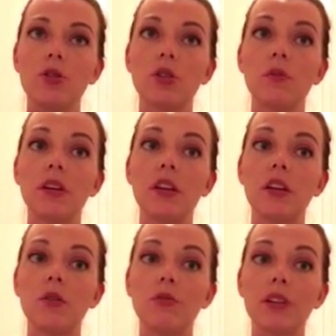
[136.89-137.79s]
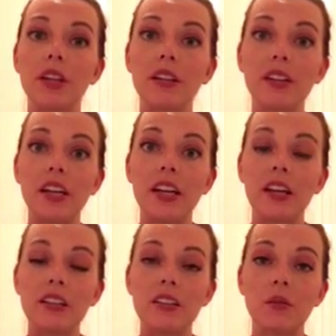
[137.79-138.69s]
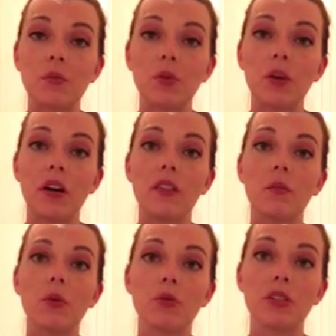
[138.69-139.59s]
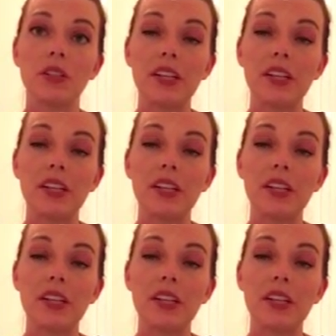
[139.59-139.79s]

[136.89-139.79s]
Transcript: to be really clean and simple and the most